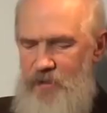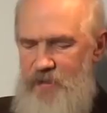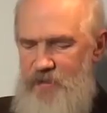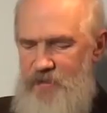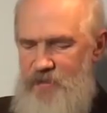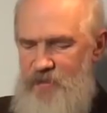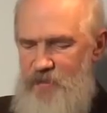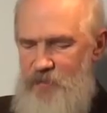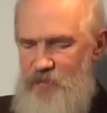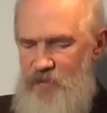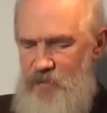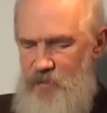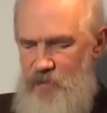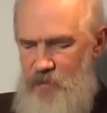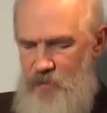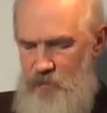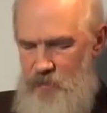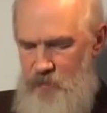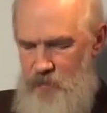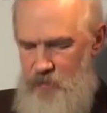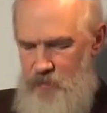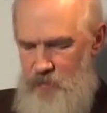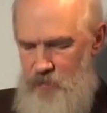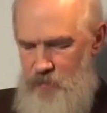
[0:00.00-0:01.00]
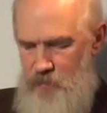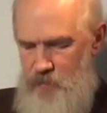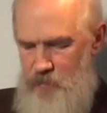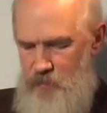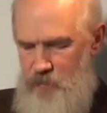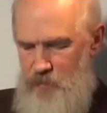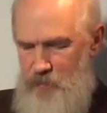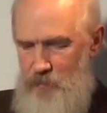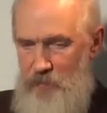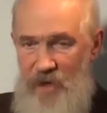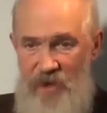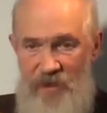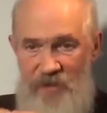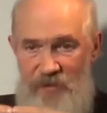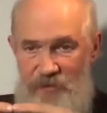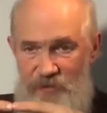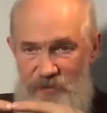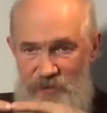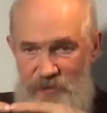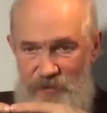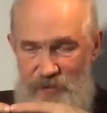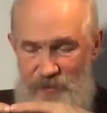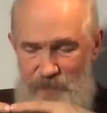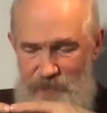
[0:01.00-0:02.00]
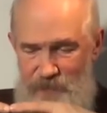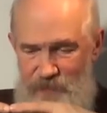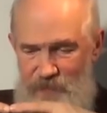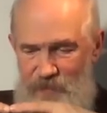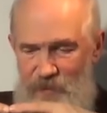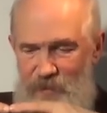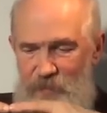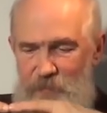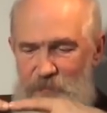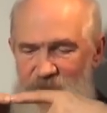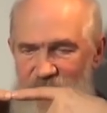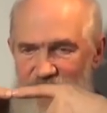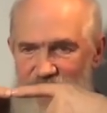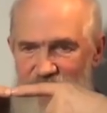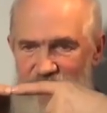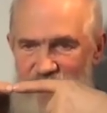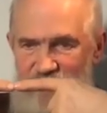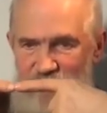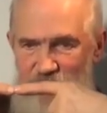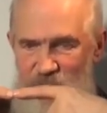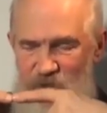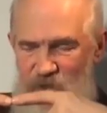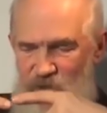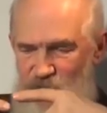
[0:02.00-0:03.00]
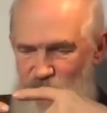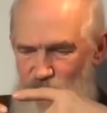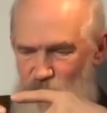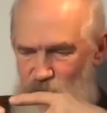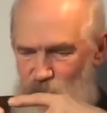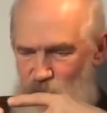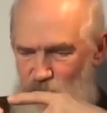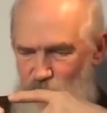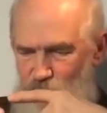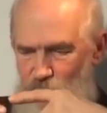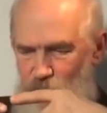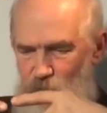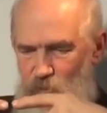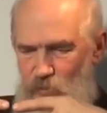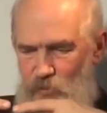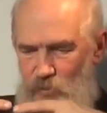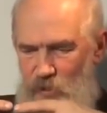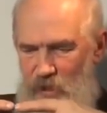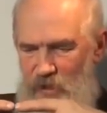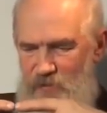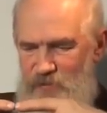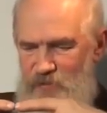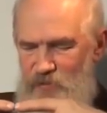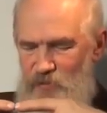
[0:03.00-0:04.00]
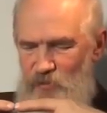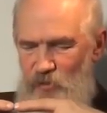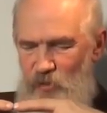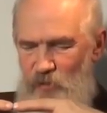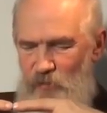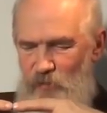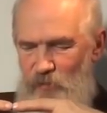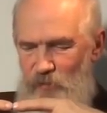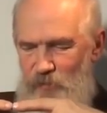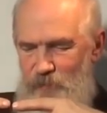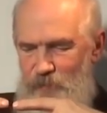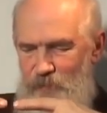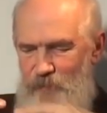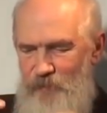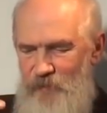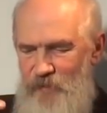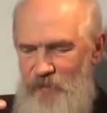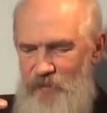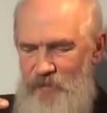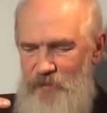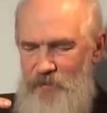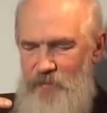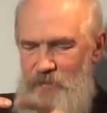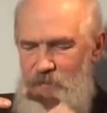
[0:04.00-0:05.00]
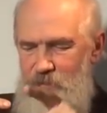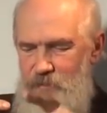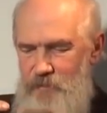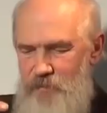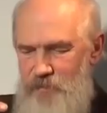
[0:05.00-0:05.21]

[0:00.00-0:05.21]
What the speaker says: fixed base and then start swinging them in the opposite directions,